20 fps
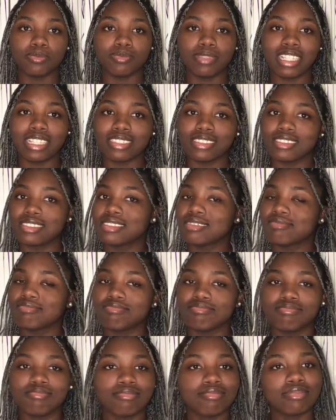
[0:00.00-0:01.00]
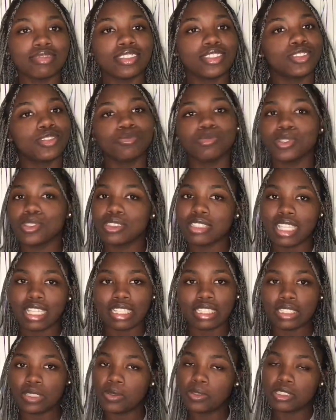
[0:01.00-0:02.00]
that's most
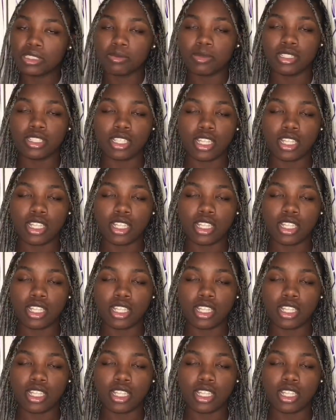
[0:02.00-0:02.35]
likely going to